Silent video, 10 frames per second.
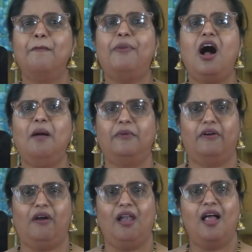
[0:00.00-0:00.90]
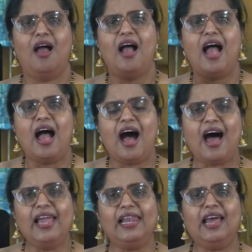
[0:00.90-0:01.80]
Palmer
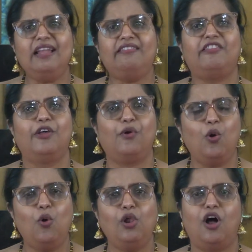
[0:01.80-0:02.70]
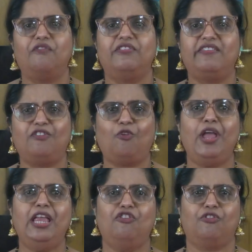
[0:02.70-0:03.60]
highlights the role of the
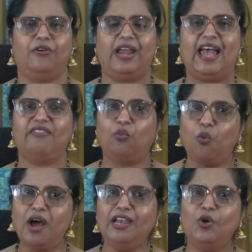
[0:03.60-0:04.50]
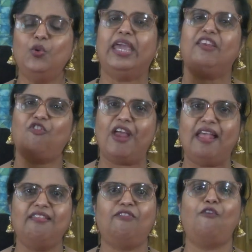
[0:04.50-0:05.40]
stranger as one who can
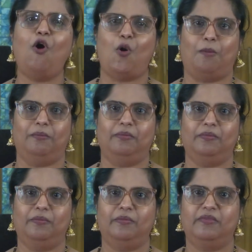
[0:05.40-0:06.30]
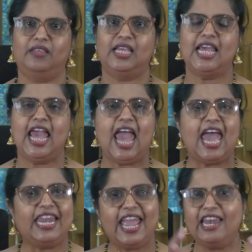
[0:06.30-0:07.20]
transform
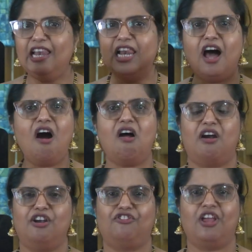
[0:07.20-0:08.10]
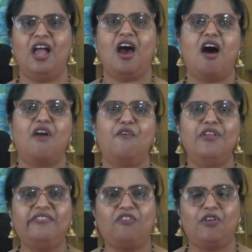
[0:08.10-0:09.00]
and enlarge our
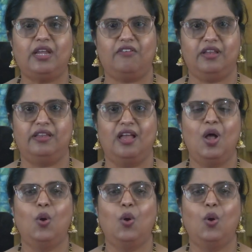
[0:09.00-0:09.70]
restricted